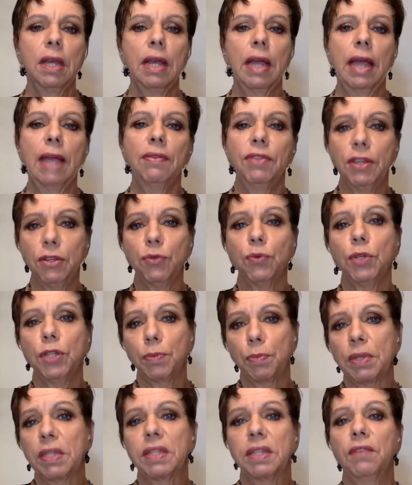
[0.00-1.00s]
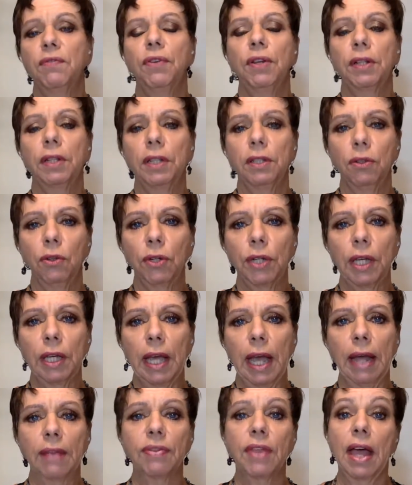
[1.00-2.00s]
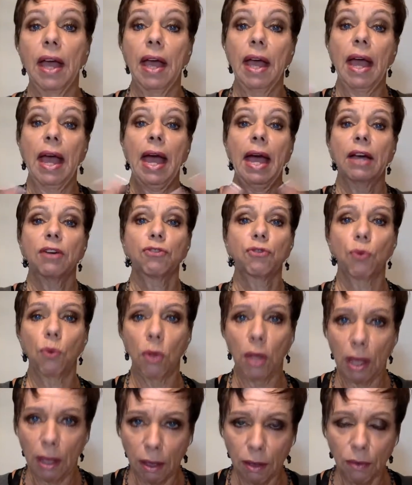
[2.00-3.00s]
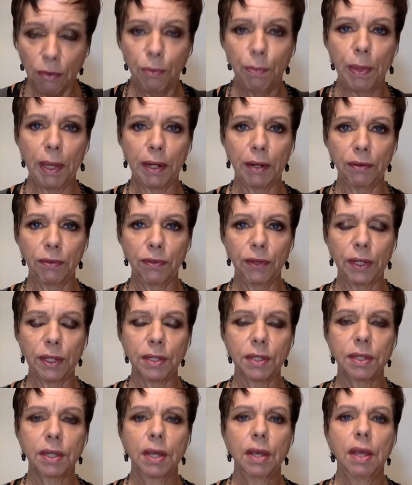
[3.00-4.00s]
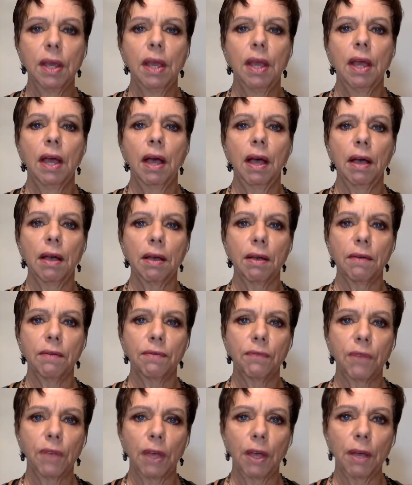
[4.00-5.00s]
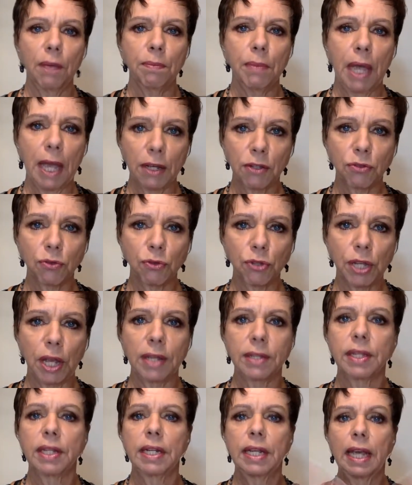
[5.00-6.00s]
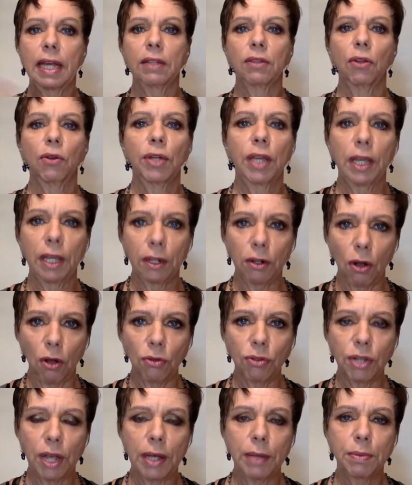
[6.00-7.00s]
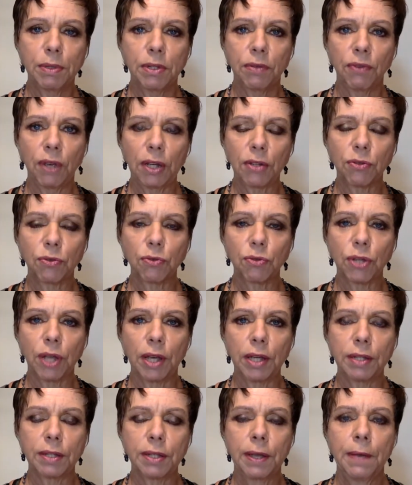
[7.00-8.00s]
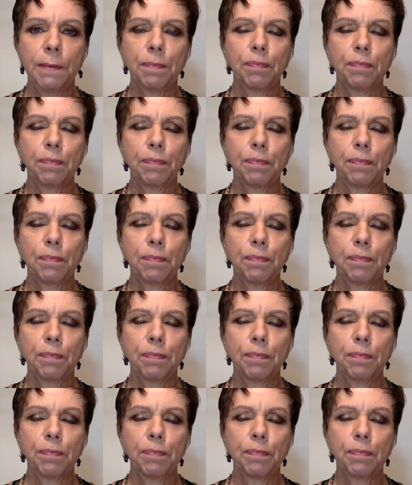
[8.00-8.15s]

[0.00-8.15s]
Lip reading: And this was specifically looking at the actual health benefits of exercise, and again, looking at all types of exercise.